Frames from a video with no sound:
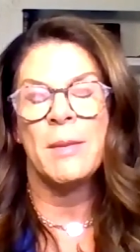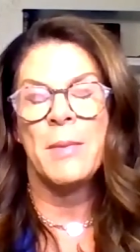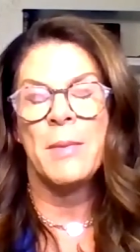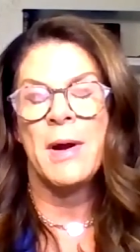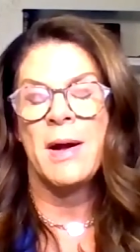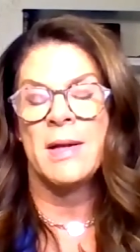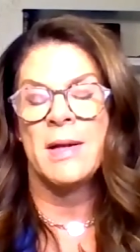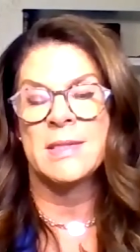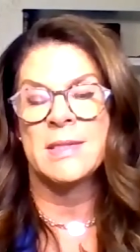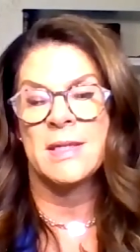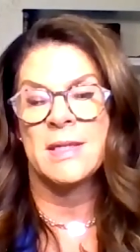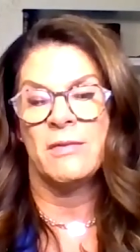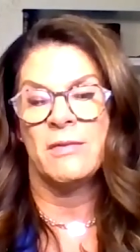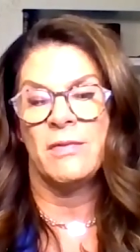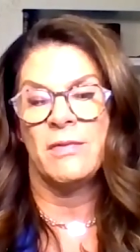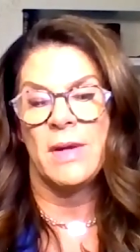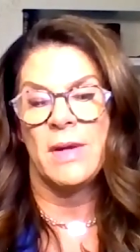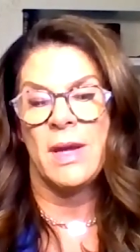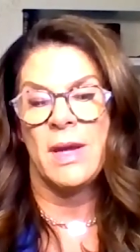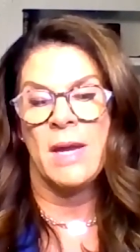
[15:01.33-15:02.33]
a positive
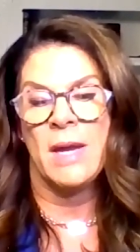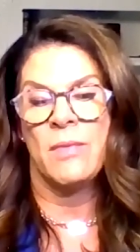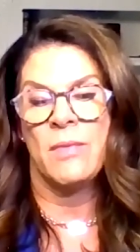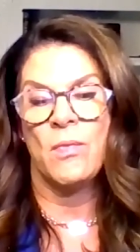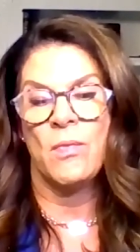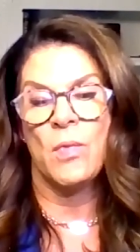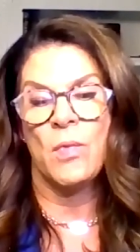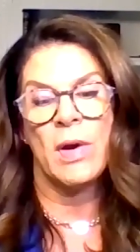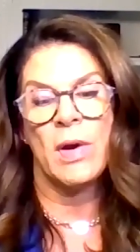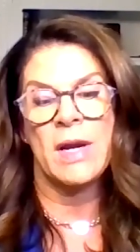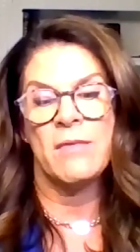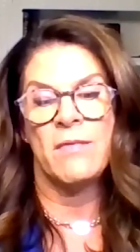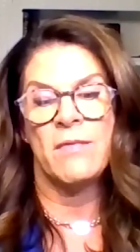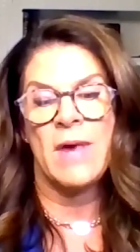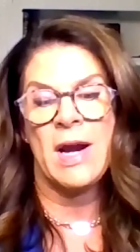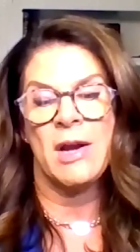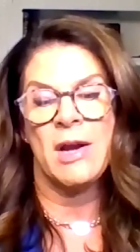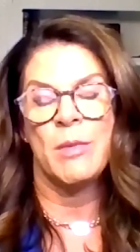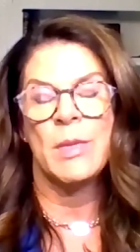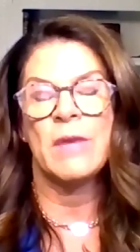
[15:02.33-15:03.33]
and work
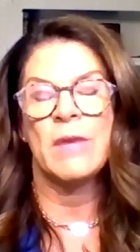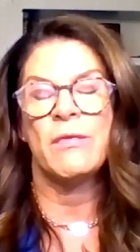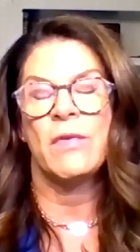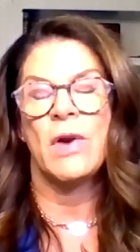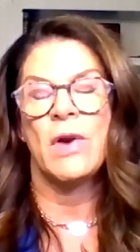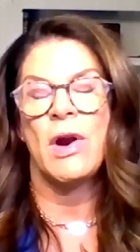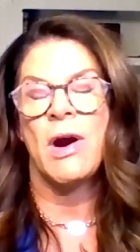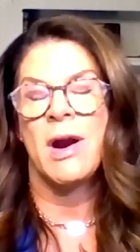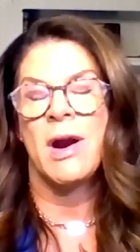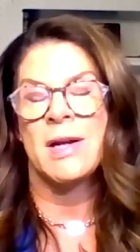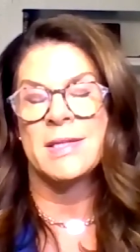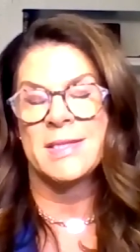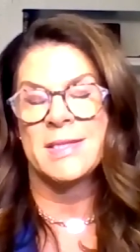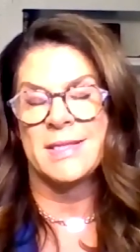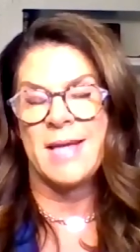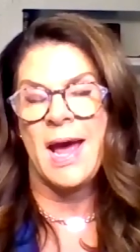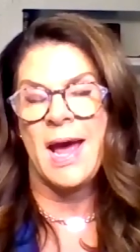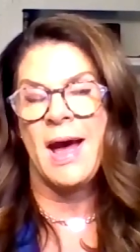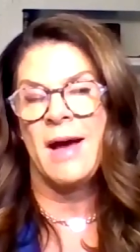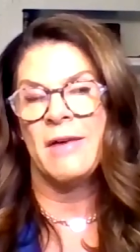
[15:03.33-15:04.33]
environment for our
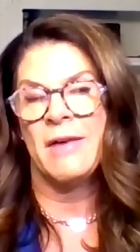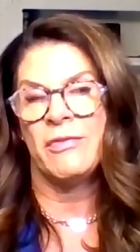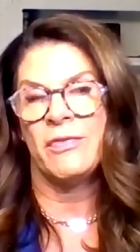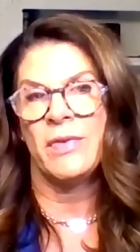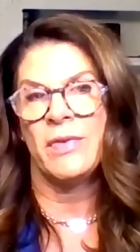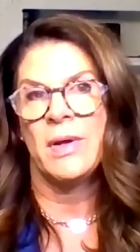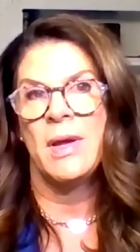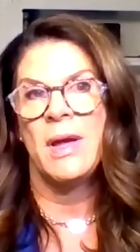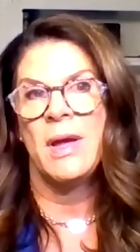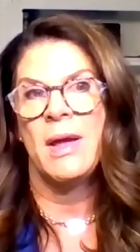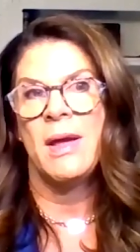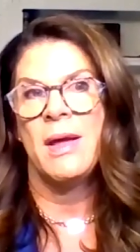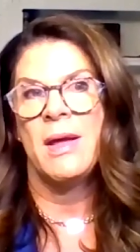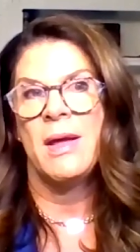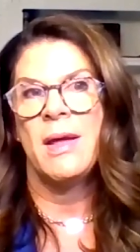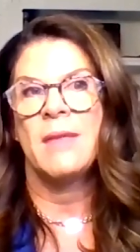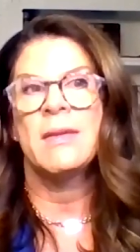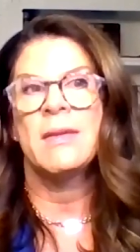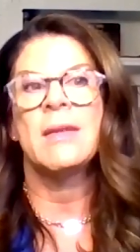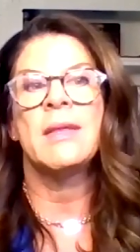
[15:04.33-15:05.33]
staff,
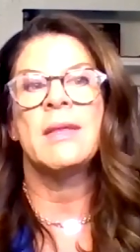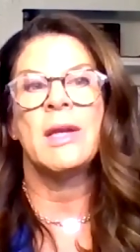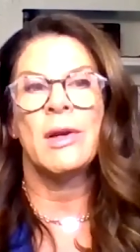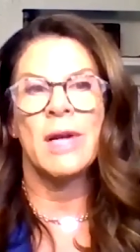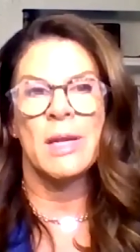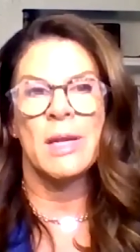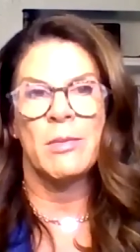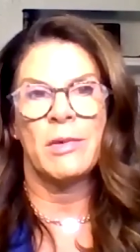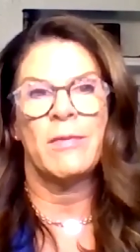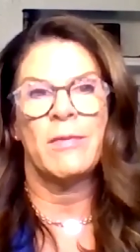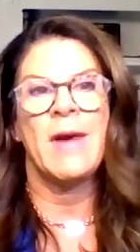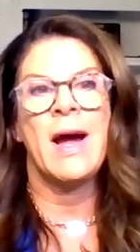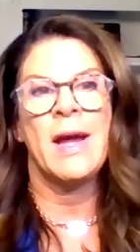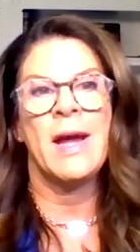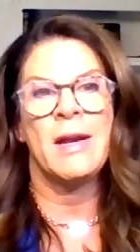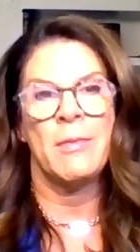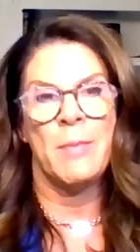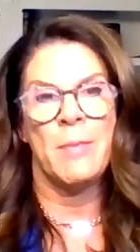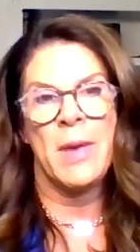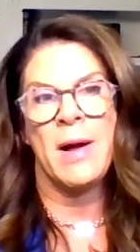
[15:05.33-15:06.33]
then they're going to
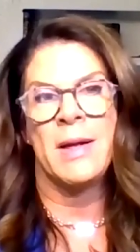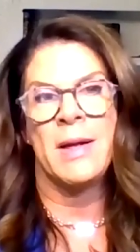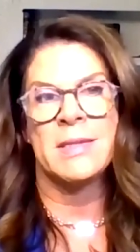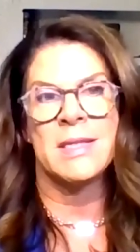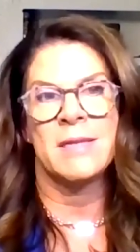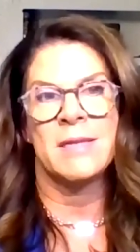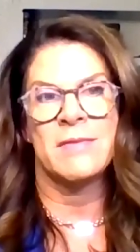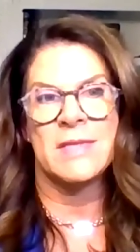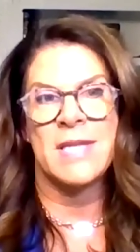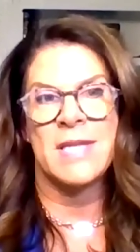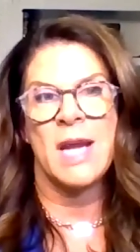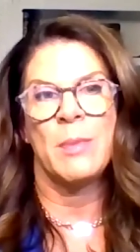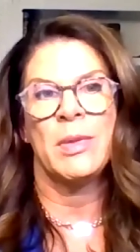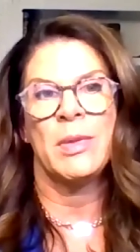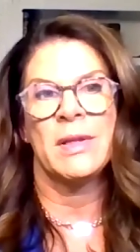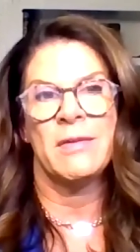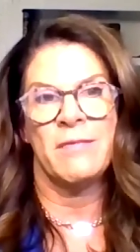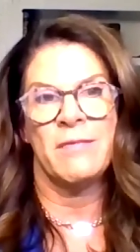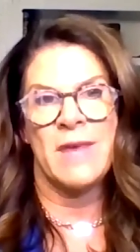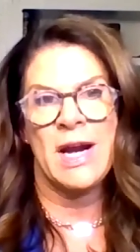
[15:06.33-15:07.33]
provide a positive,
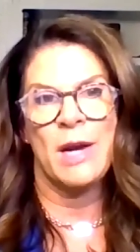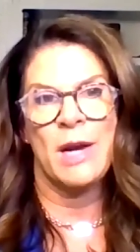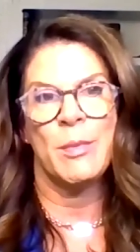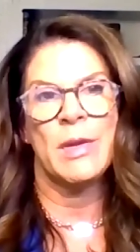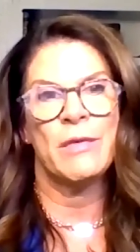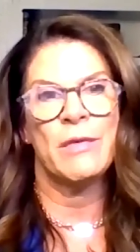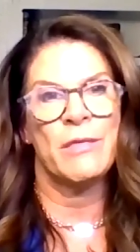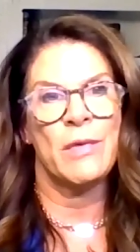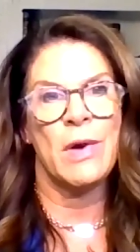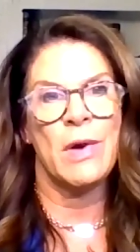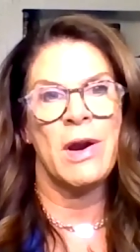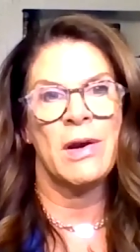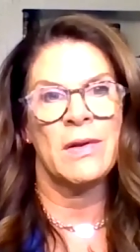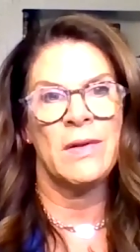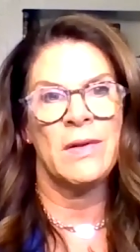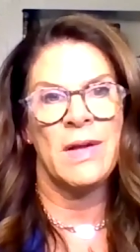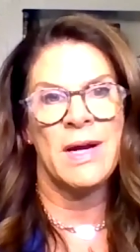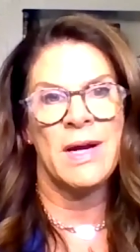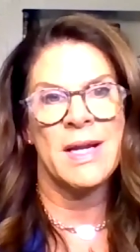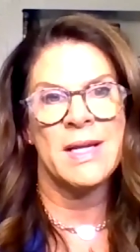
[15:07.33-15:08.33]
stable environment for our
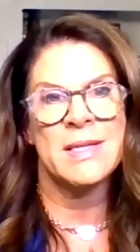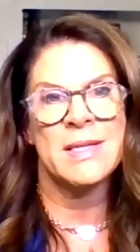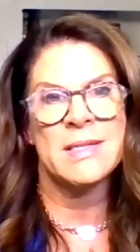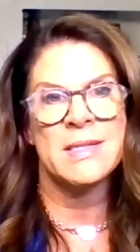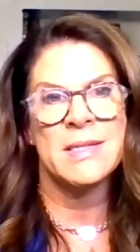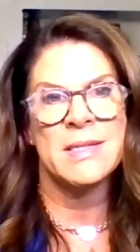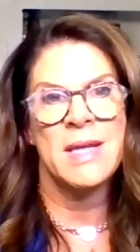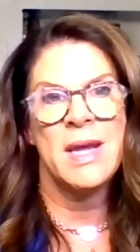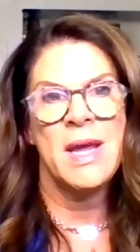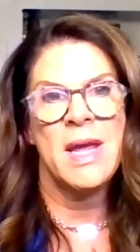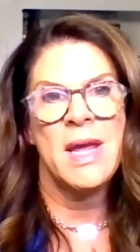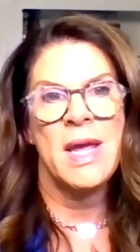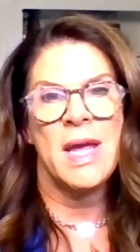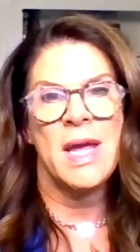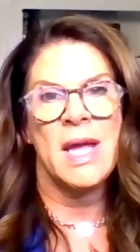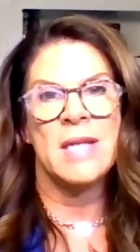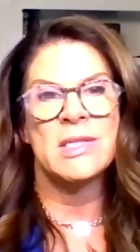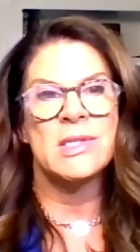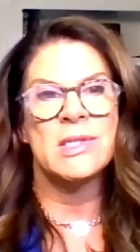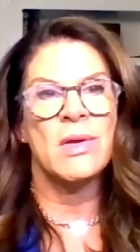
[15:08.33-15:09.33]
clients.
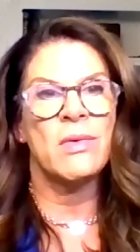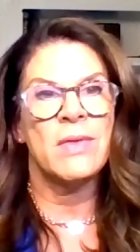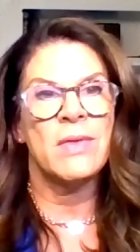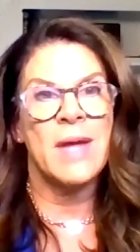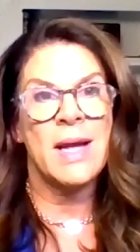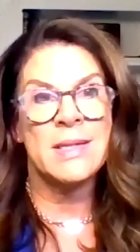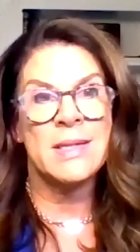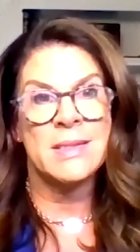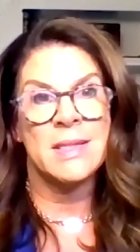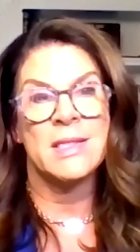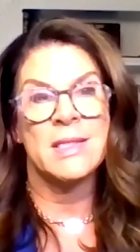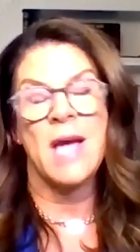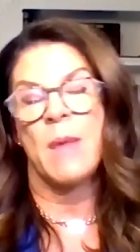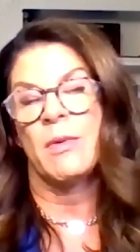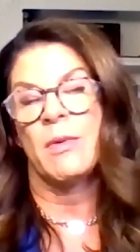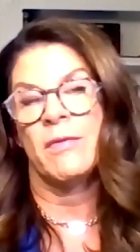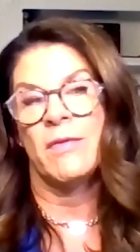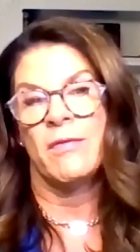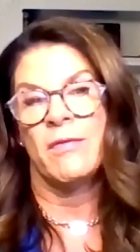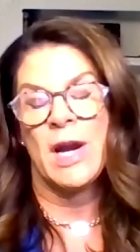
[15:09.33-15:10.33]
And so that's the type
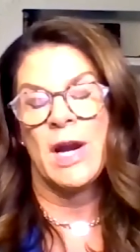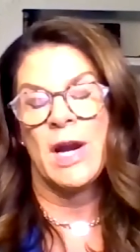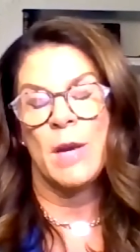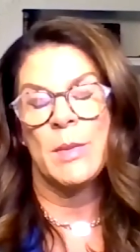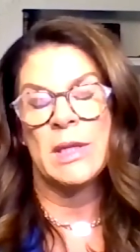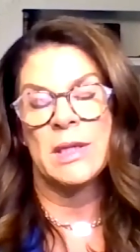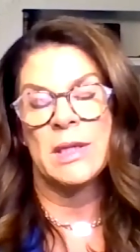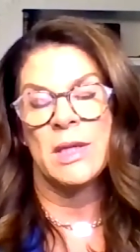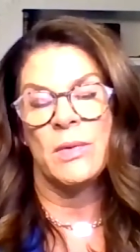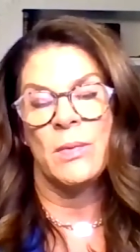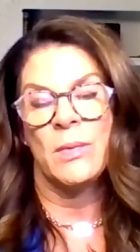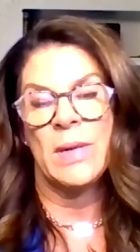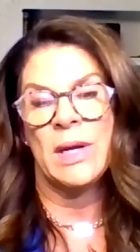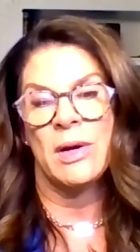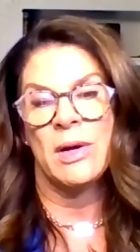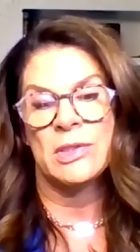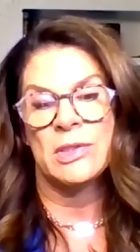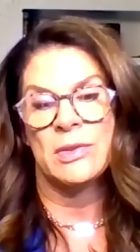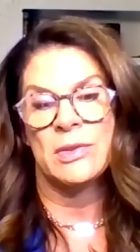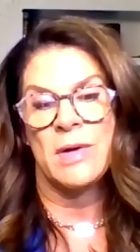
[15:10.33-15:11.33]
of environment that we
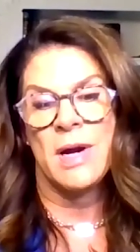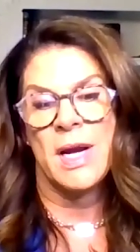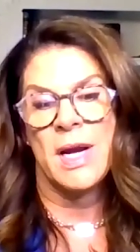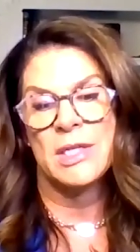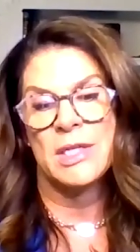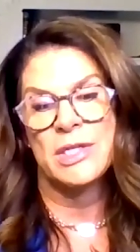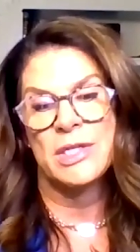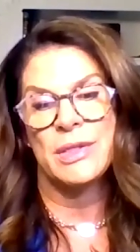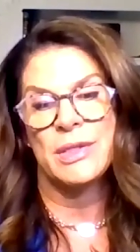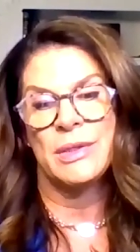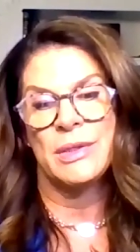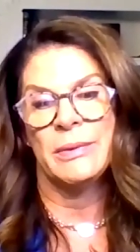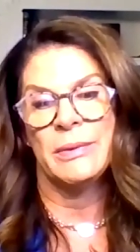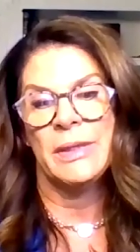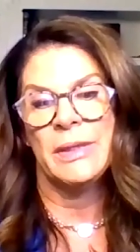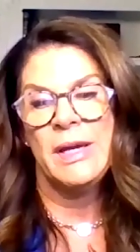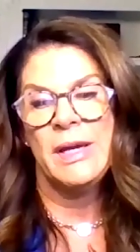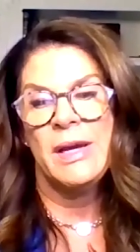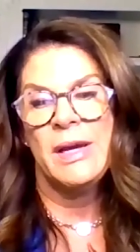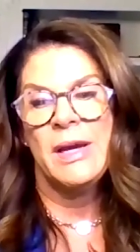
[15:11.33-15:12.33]
are trying
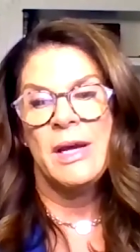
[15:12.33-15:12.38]
to